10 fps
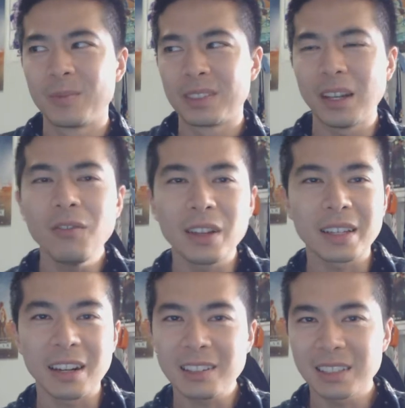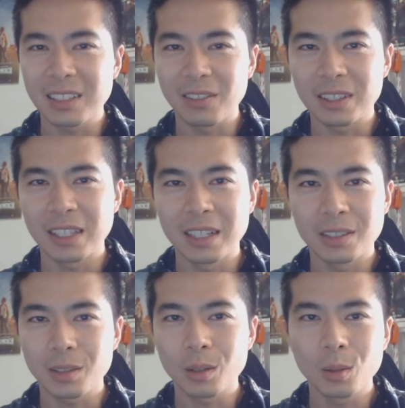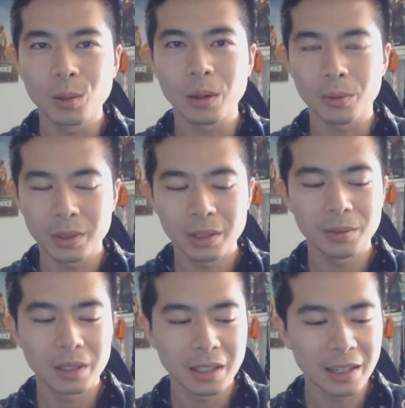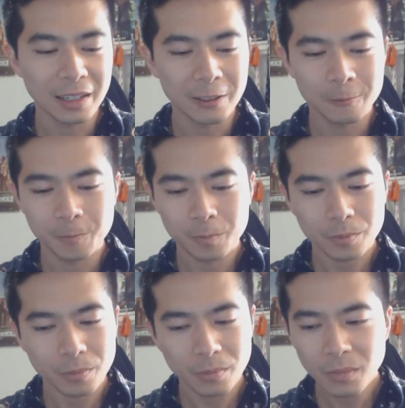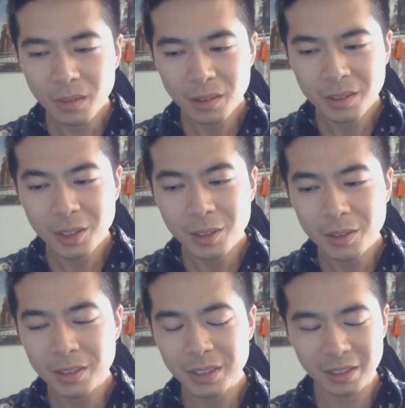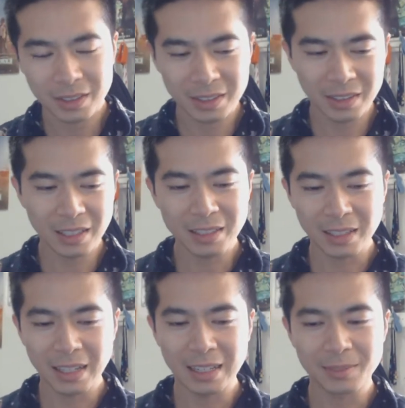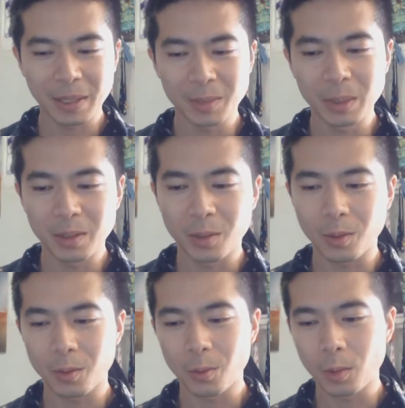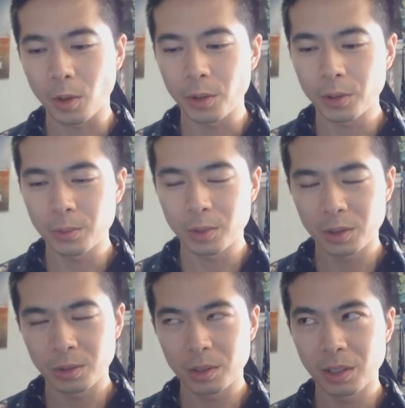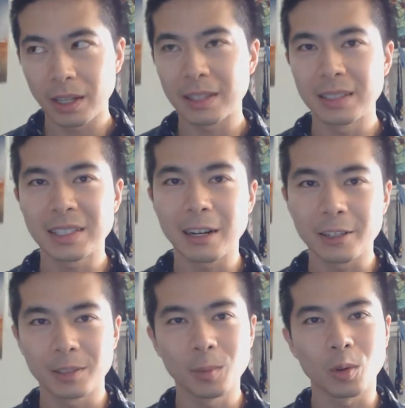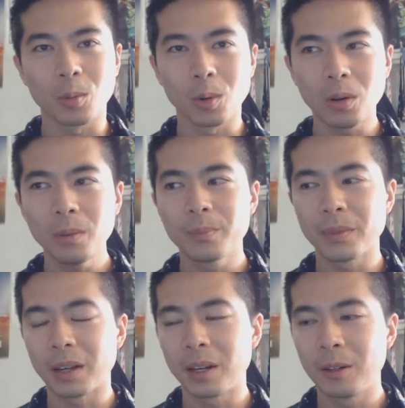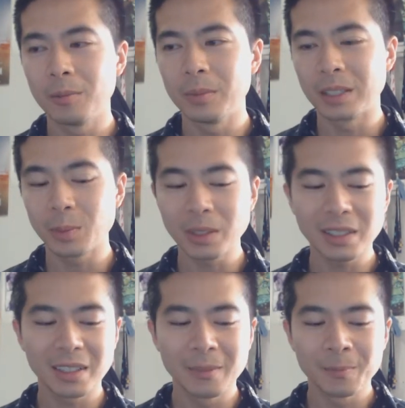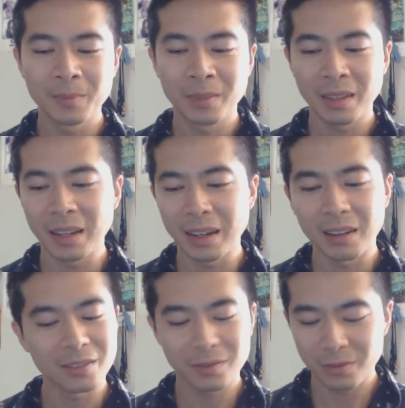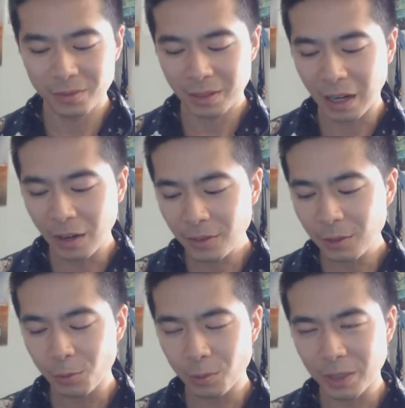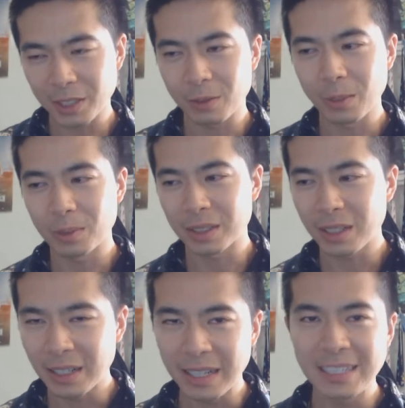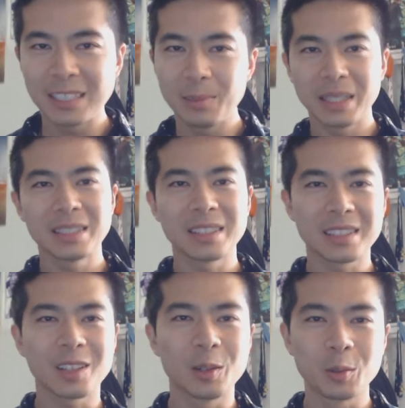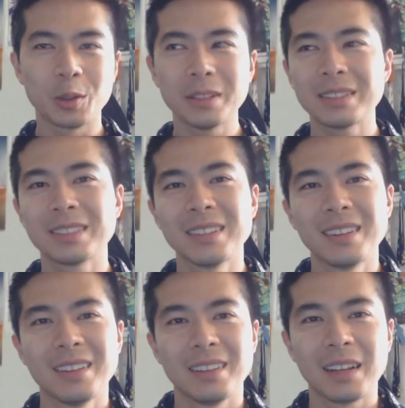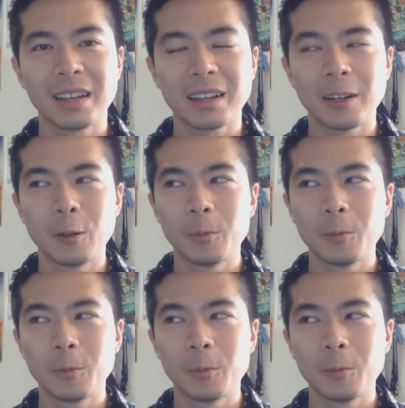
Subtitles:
stuff like character stuff like that is so cool. I really really like it. So things like that makes me grow to like these characters more and more. Especially, yeah, after watching Rebels, it kind of eased me into the Clone Wars. Like,